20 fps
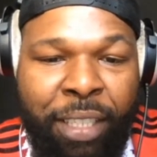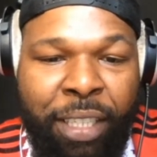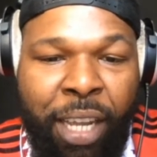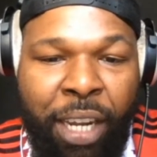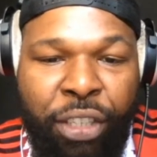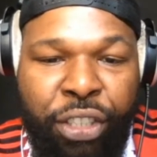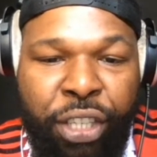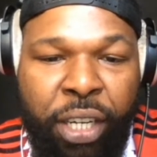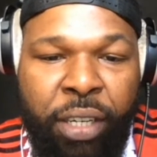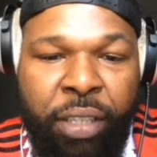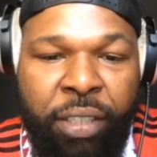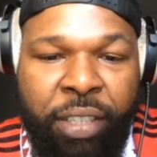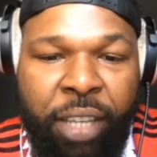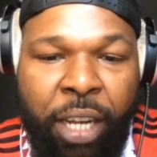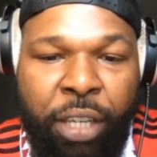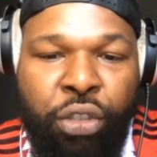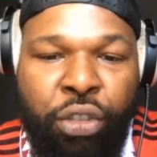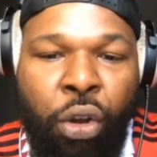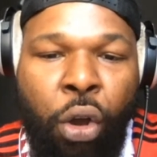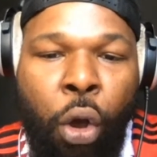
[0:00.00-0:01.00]
and Jadon
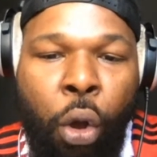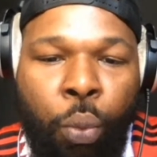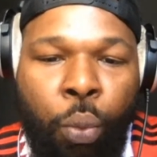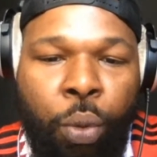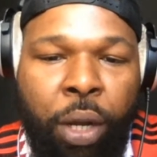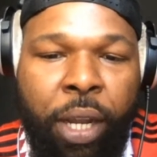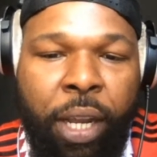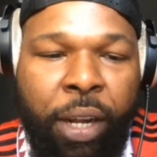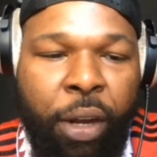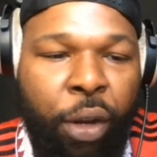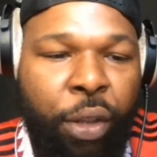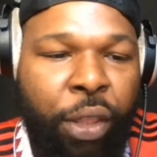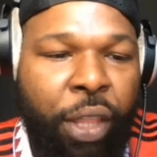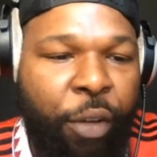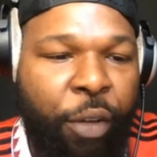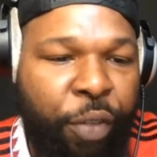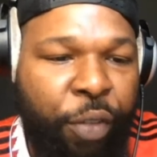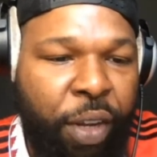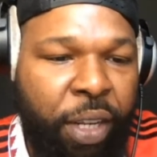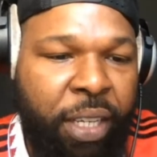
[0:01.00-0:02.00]
Sancho are all working on their
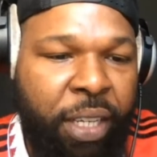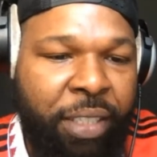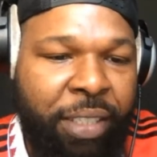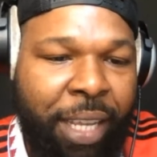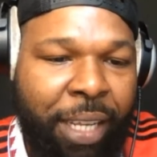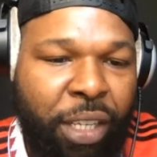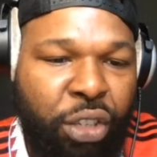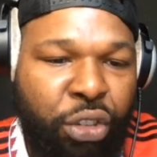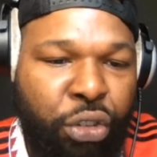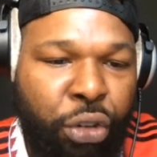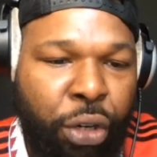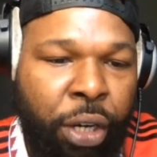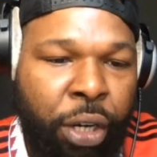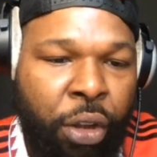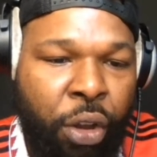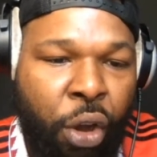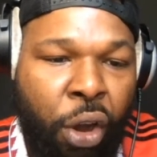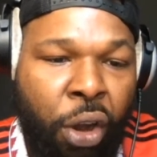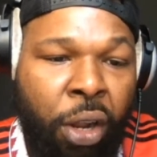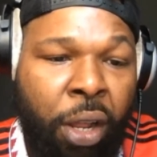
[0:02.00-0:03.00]
fitness at the training
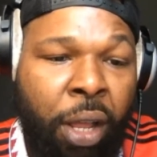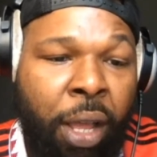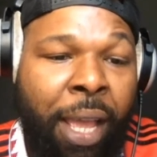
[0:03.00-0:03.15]
ground